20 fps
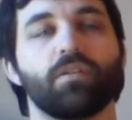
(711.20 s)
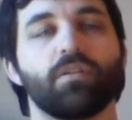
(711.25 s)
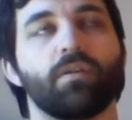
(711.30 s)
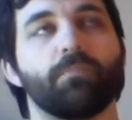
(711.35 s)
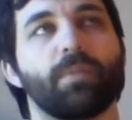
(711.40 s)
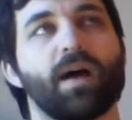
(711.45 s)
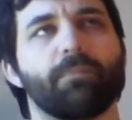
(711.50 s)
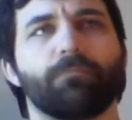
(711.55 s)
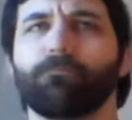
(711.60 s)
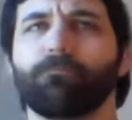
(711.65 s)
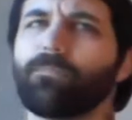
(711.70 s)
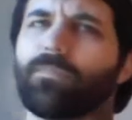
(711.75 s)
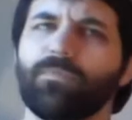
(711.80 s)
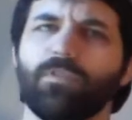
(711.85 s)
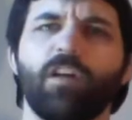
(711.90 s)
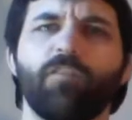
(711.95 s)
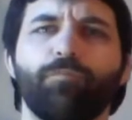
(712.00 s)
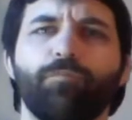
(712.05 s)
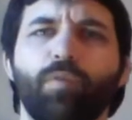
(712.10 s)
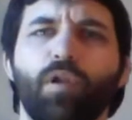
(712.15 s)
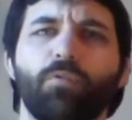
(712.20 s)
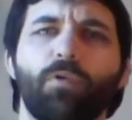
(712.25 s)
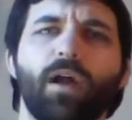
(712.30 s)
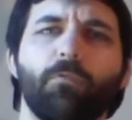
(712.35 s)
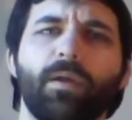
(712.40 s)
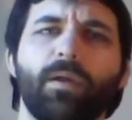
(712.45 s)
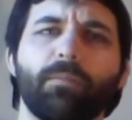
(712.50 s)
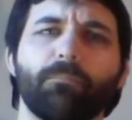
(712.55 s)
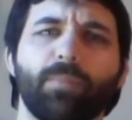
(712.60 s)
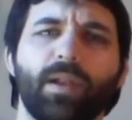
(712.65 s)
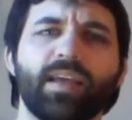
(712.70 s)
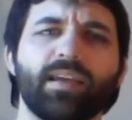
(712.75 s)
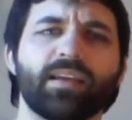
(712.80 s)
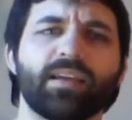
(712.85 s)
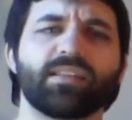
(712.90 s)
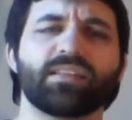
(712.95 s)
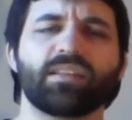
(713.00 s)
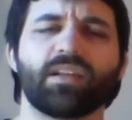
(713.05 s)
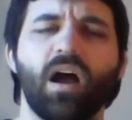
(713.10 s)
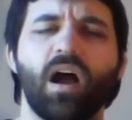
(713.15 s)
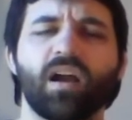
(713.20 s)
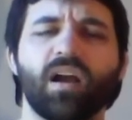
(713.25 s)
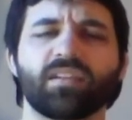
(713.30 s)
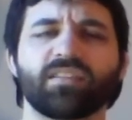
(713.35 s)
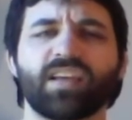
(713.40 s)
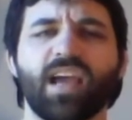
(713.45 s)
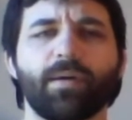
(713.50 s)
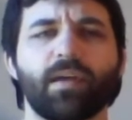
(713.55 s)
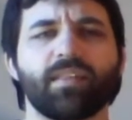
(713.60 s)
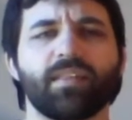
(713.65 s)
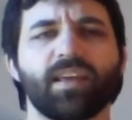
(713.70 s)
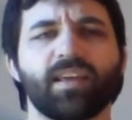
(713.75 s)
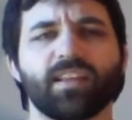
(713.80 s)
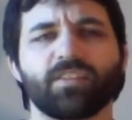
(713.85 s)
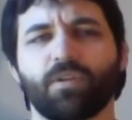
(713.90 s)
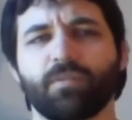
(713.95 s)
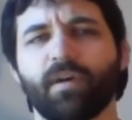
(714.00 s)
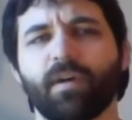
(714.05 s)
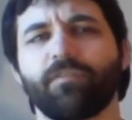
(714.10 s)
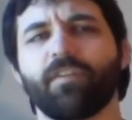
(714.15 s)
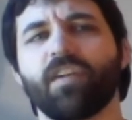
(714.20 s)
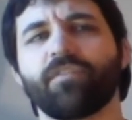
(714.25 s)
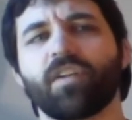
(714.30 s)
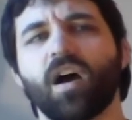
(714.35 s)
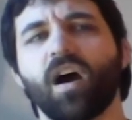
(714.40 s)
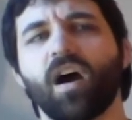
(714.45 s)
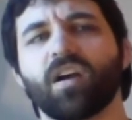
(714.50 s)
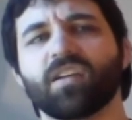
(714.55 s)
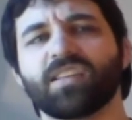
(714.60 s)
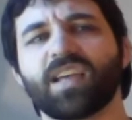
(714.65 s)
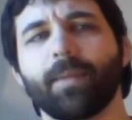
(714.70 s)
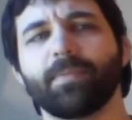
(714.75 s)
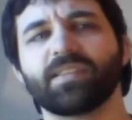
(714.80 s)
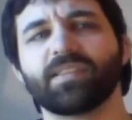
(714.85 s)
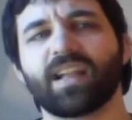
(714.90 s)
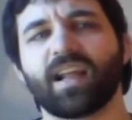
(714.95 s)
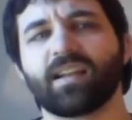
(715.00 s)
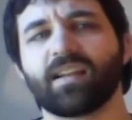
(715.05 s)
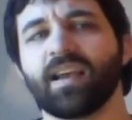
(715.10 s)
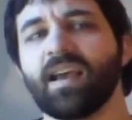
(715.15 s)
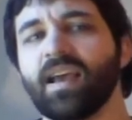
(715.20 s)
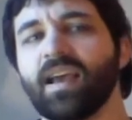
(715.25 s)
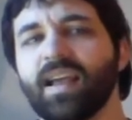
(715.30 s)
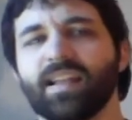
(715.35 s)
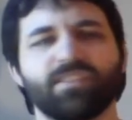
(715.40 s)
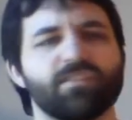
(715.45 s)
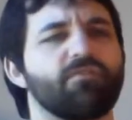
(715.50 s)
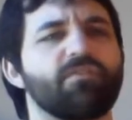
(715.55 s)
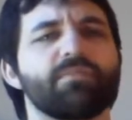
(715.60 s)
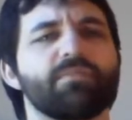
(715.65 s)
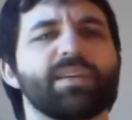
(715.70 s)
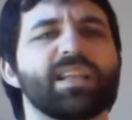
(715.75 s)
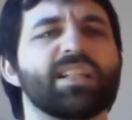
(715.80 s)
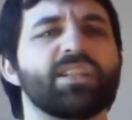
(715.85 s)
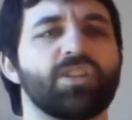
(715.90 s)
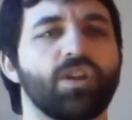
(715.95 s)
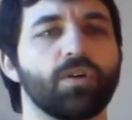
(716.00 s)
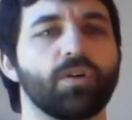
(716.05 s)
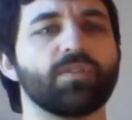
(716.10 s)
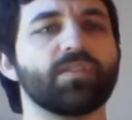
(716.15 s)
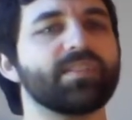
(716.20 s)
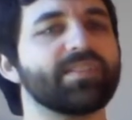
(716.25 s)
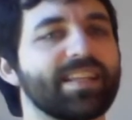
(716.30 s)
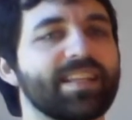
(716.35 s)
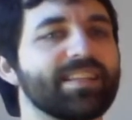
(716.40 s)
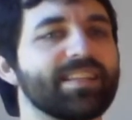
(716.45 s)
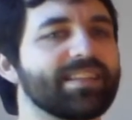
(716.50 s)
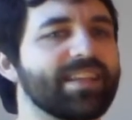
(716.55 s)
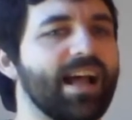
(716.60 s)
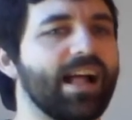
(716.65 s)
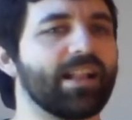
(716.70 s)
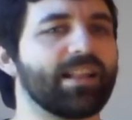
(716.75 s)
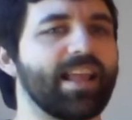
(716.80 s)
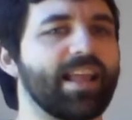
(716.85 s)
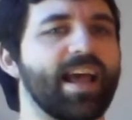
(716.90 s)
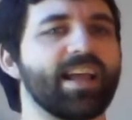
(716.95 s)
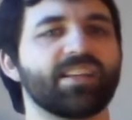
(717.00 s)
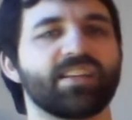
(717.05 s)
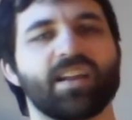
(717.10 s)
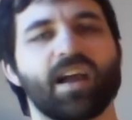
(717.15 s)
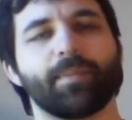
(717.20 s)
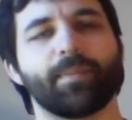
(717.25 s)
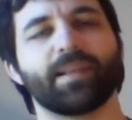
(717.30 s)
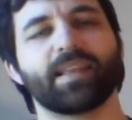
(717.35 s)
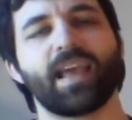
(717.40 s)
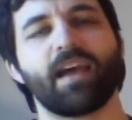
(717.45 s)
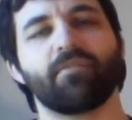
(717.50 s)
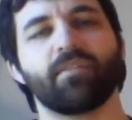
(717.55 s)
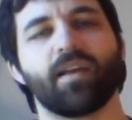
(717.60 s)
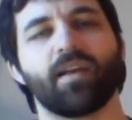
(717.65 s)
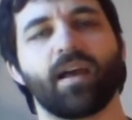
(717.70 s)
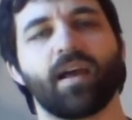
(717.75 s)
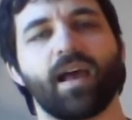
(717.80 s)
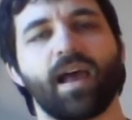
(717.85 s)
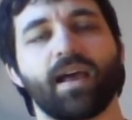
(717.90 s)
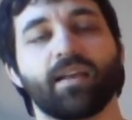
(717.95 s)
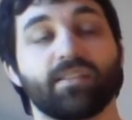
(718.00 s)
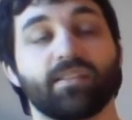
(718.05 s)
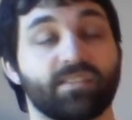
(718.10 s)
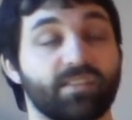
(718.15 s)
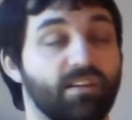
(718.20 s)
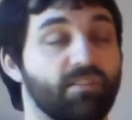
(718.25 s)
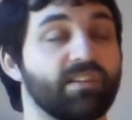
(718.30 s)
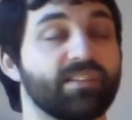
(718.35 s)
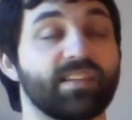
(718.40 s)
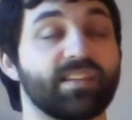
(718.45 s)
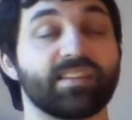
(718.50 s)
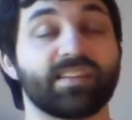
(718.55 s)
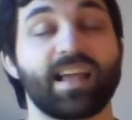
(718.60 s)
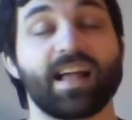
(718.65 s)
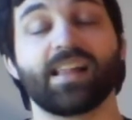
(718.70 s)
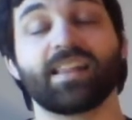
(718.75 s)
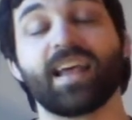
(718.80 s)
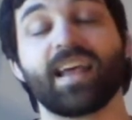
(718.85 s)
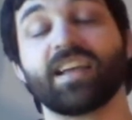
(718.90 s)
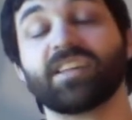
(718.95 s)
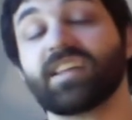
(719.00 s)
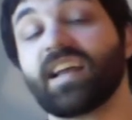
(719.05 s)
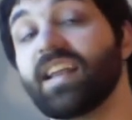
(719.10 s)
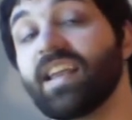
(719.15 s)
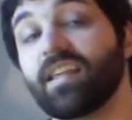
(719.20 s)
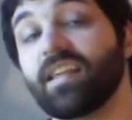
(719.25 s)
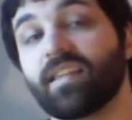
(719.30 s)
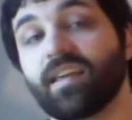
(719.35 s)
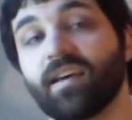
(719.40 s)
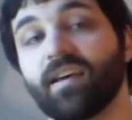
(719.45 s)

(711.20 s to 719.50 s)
I love Blue White Wick Blink as an archetype. I think it's one of my favourite archetypes, and it's not really been done since Kaladesh since Kaladesh and Aether